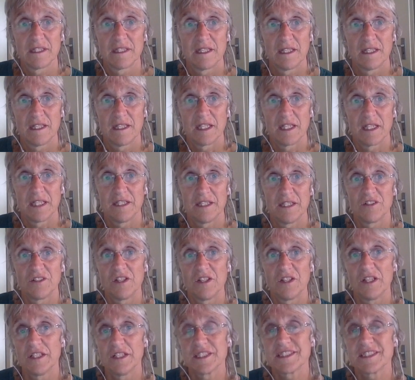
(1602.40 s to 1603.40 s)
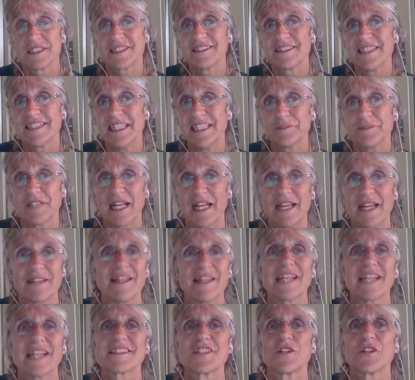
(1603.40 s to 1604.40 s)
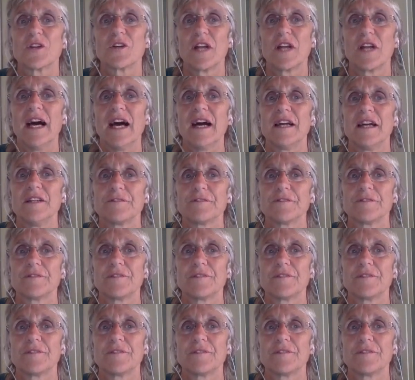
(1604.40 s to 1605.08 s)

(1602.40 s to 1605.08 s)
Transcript: And it seems like that's your life.